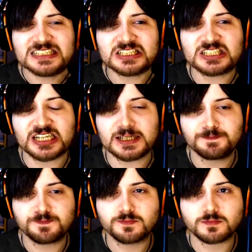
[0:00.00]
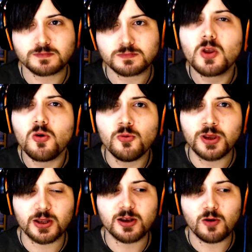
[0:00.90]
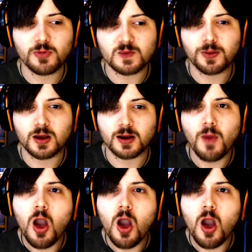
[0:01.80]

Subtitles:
Okay. Well, you gotta not waste power.